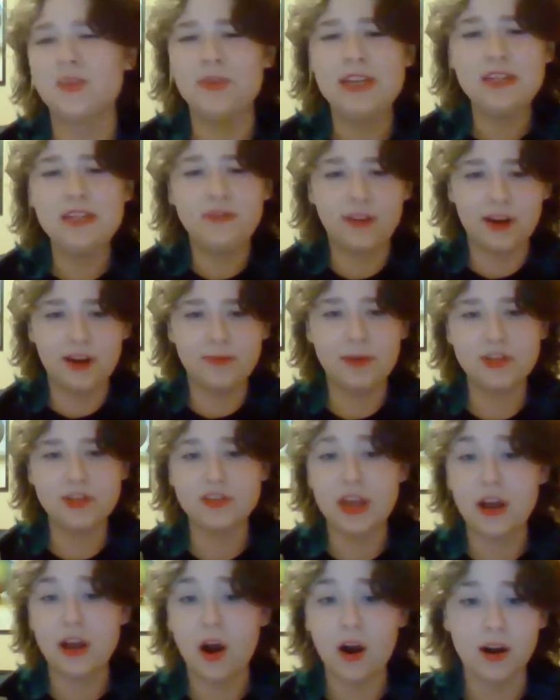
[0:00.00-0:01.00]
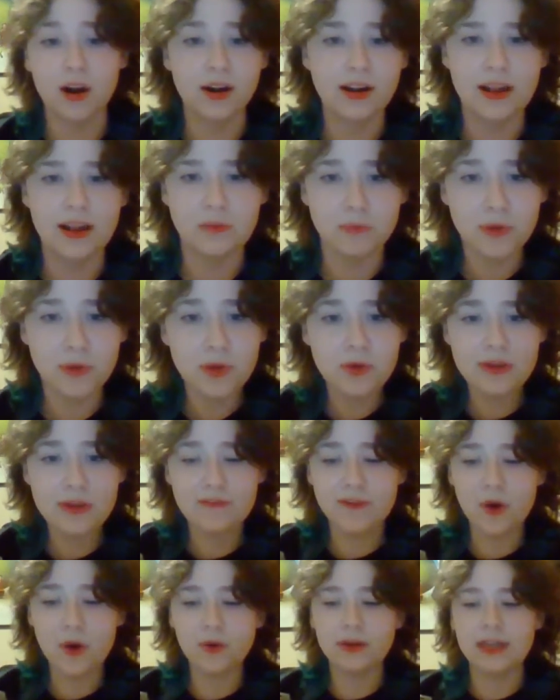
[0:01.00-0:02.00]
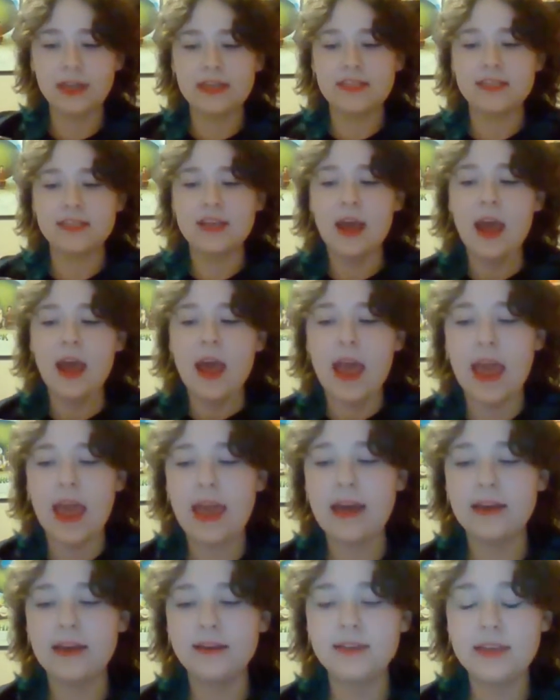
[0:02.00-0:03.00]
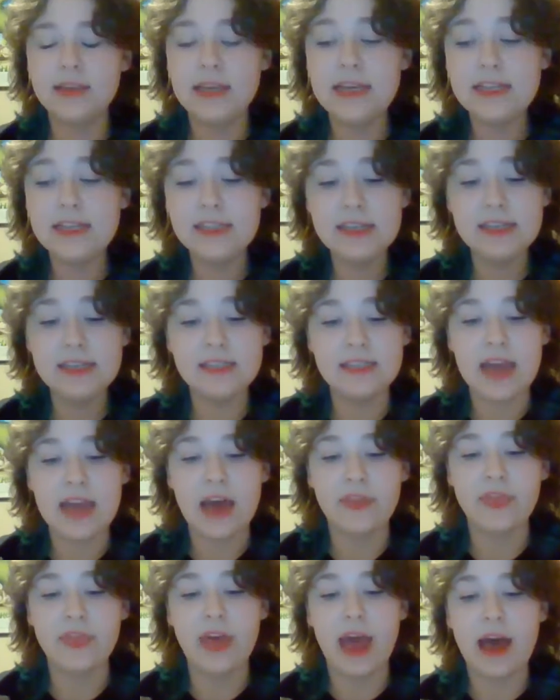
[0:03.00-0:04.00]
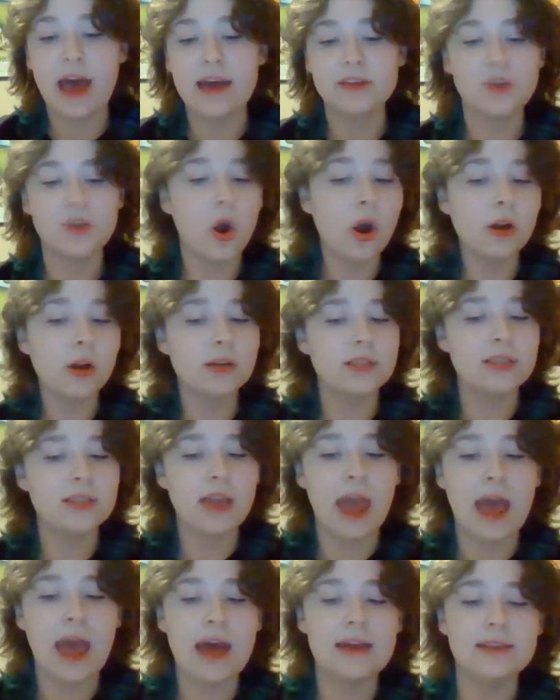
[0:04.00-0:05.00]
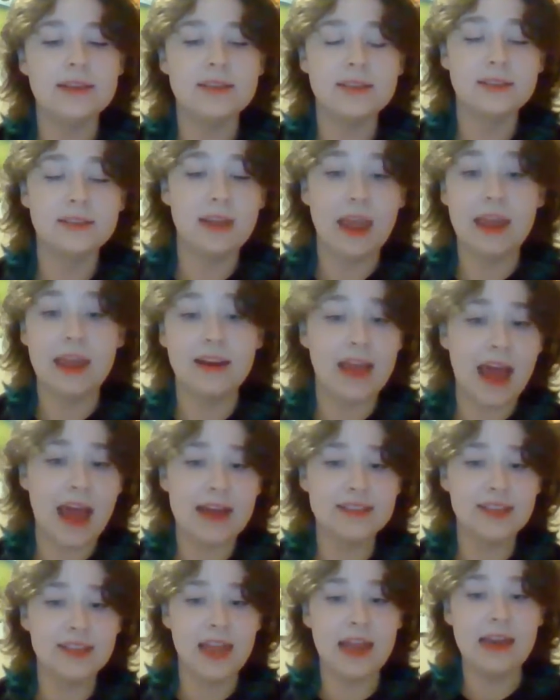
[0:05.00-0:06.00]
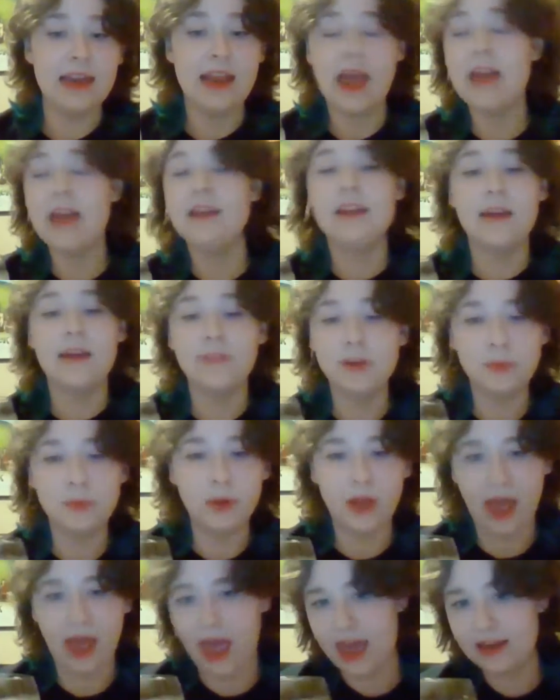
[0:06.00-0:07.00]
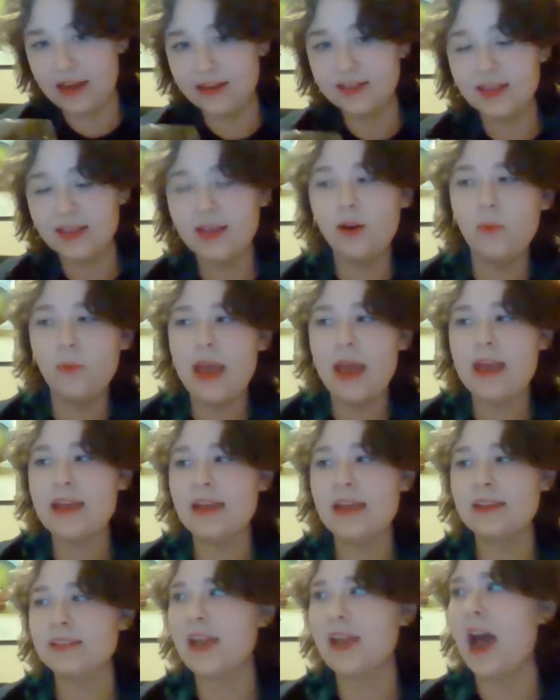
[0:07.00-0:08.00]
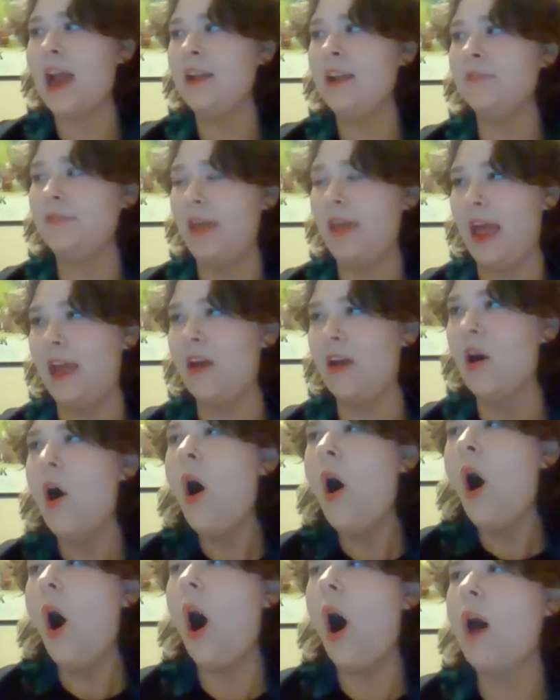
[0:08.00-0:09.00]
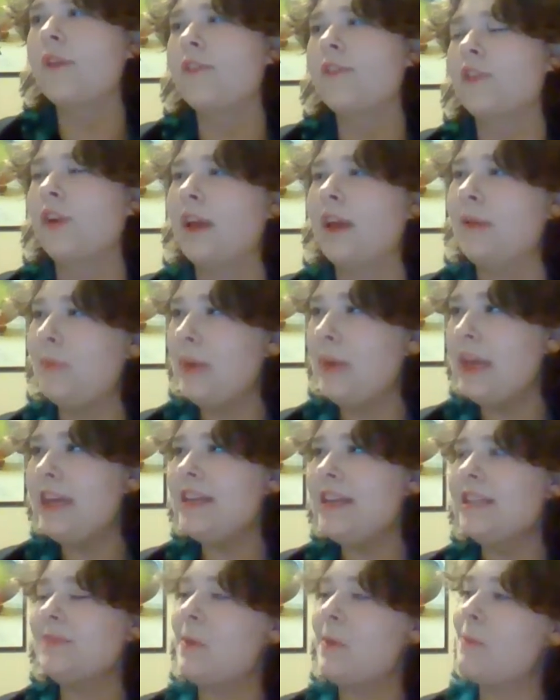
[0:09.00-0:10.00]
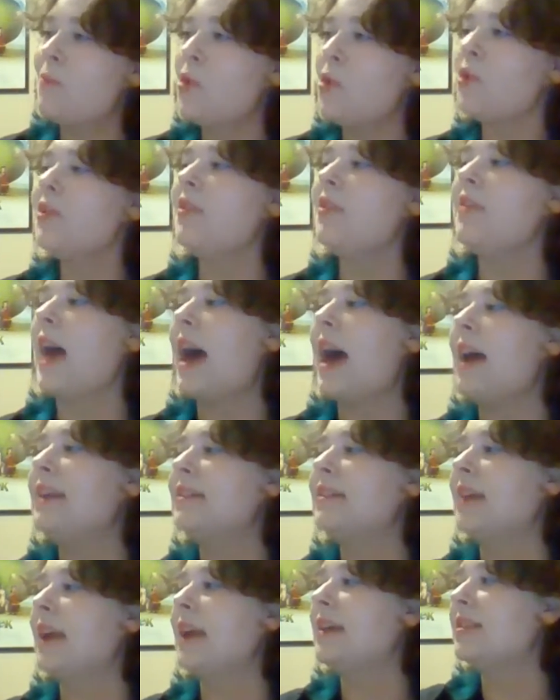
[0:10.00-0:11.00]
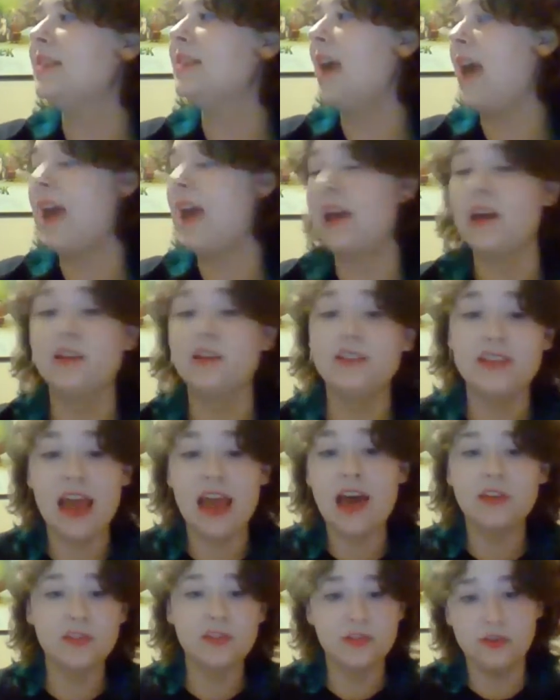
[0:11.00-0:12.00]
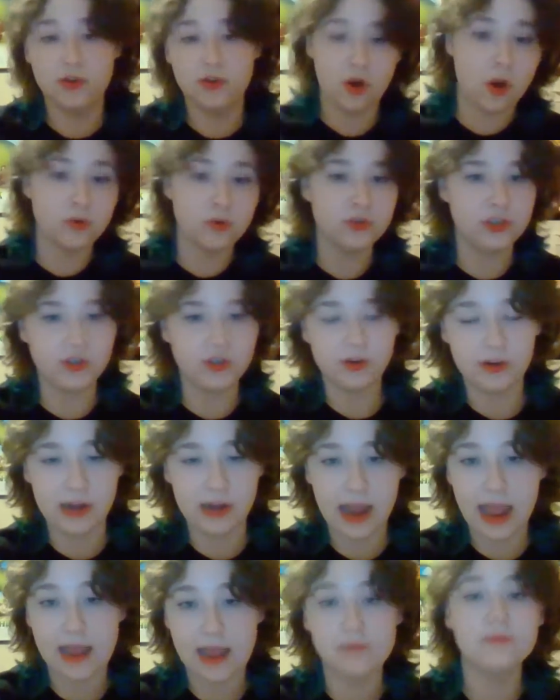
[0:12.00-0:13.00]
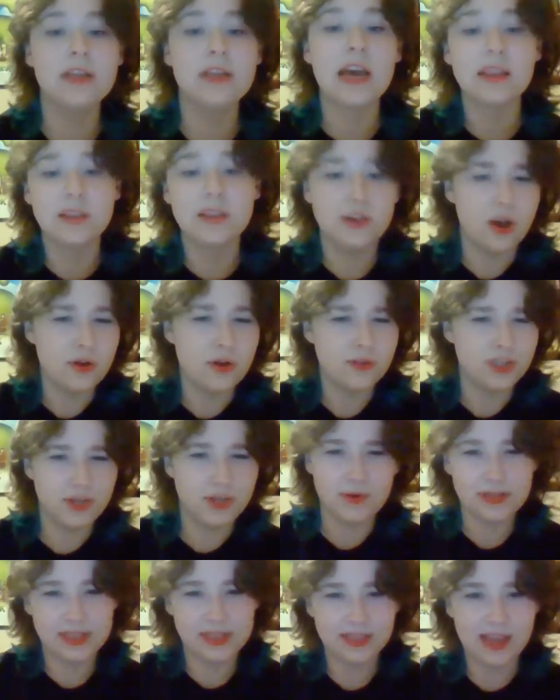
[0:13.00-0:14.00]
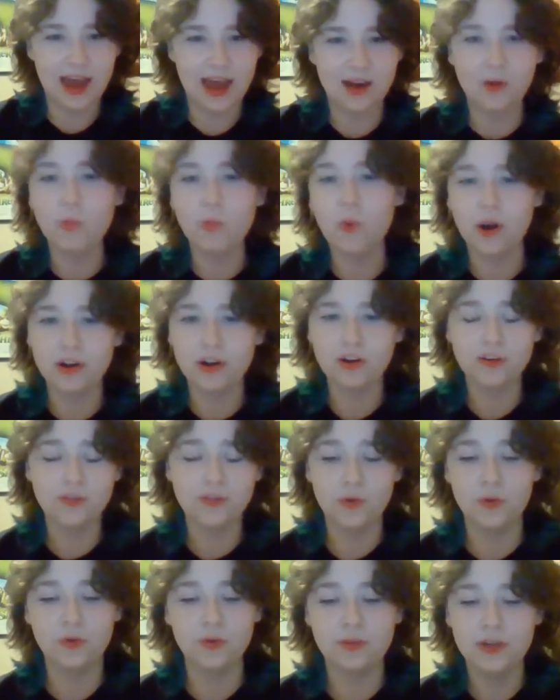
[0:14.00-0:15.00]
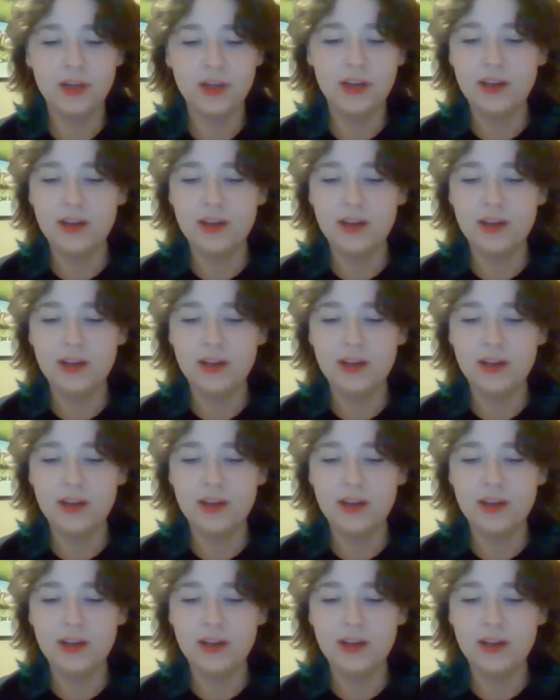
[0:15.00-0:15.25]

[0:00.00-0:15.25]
so he's very much like art and beauty focused, and he sees death as art, as an inevitable end. In a way, it's kind of like offering peace, but more than that, it's like saying death knows your name, death knows you. Isn't that a wonderful